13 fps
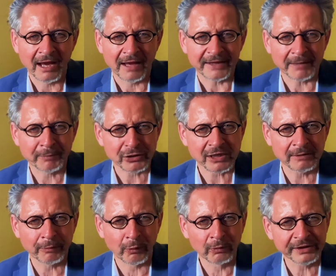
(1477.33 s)
The Apostle
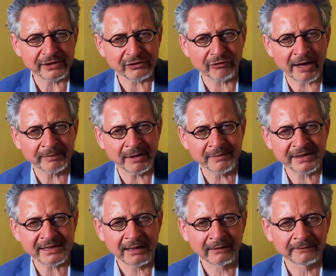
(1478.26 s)
Paul described
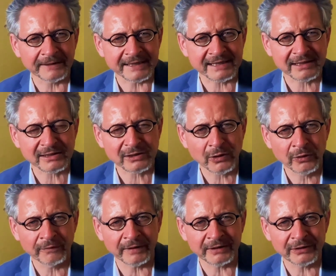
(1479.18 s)
himself as a
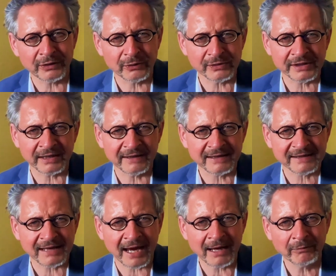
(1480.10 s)
servant using the
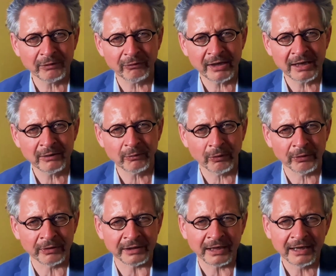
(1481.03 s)
same Greek
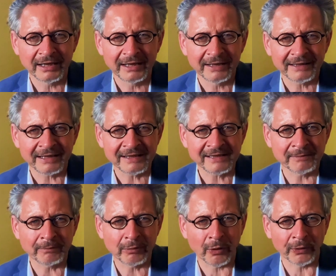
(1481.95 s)
word that is
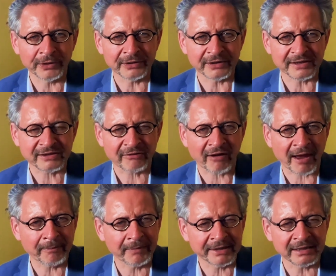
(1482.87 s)
employed to
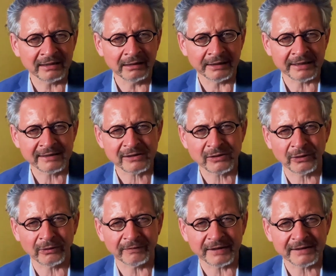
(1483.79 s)
describe Matilda's
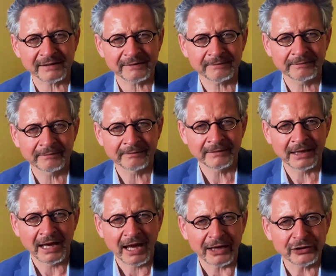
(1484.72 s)
service.
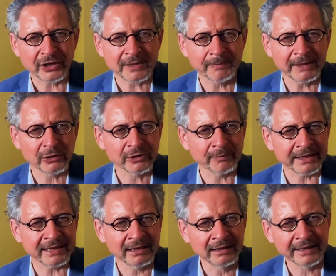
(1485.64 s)
And just because
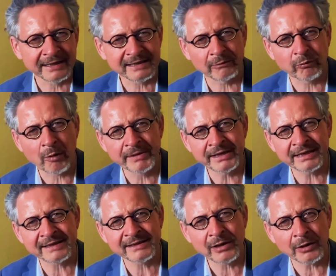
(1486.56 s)
Matilda is a woman
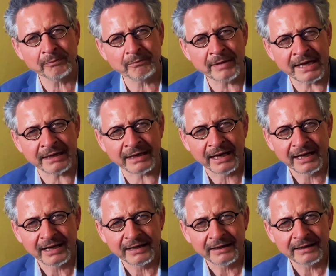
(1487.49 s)
does not mean
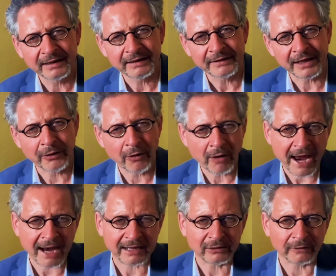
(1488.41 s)
that her
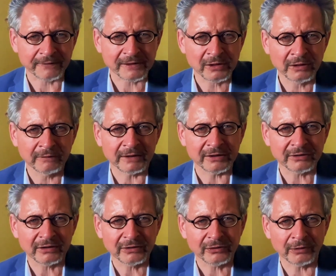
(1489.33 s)
act of
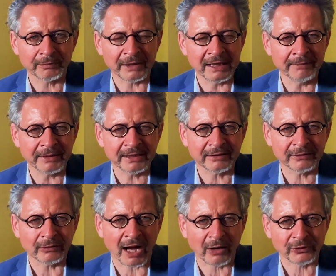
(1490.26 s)
service should be limited
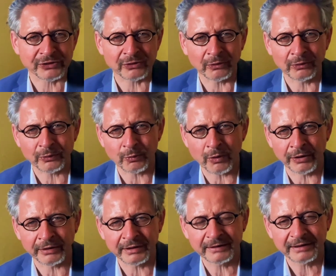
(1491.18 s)
to household
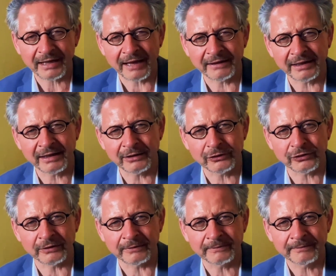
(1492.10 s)
work and the kitchen.